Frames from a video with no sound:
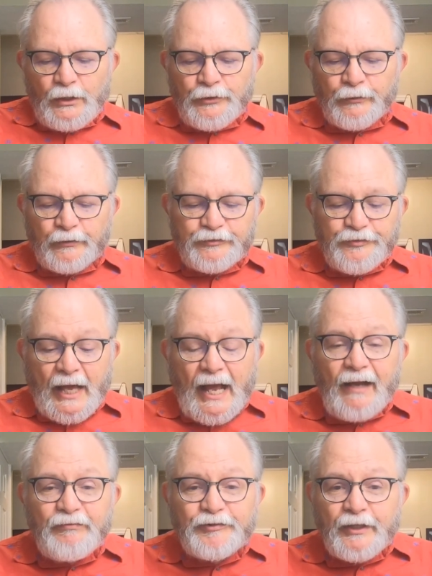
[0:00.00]
Notice the
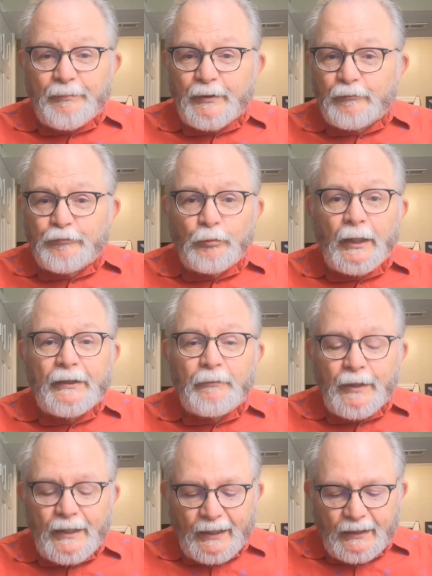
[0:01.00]
half step comes right
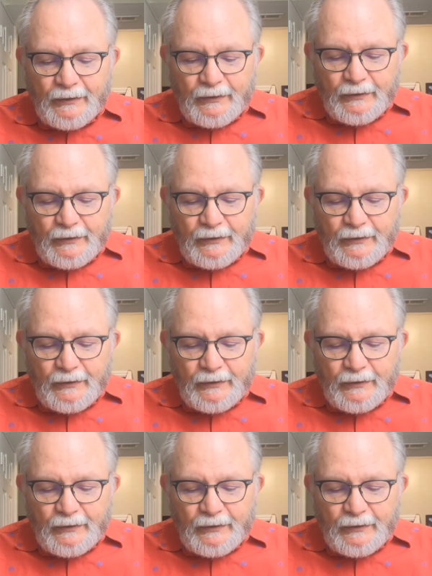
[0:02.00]
away